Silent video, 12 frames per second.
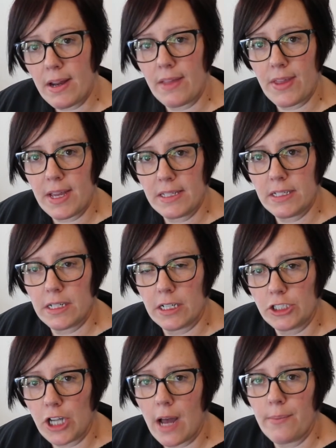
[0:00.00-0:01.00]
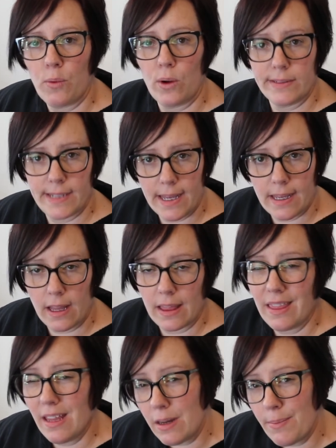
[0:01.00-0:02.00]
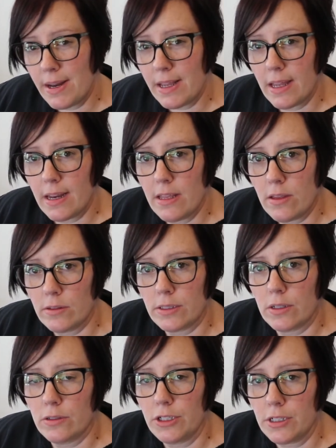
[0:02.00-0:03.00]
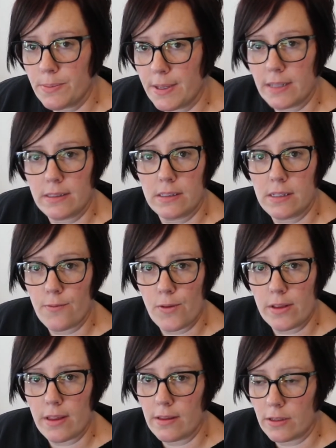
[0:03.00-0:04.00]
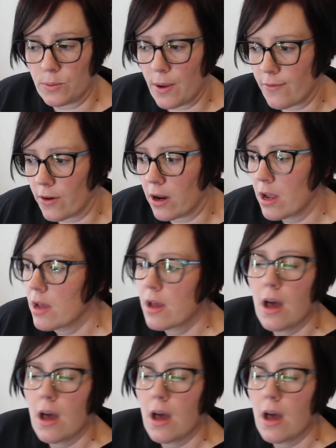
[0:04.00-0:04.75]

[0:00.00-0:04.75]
I think it did a good job. Will take a little bit of getting used to just because it's different than the Swiffer.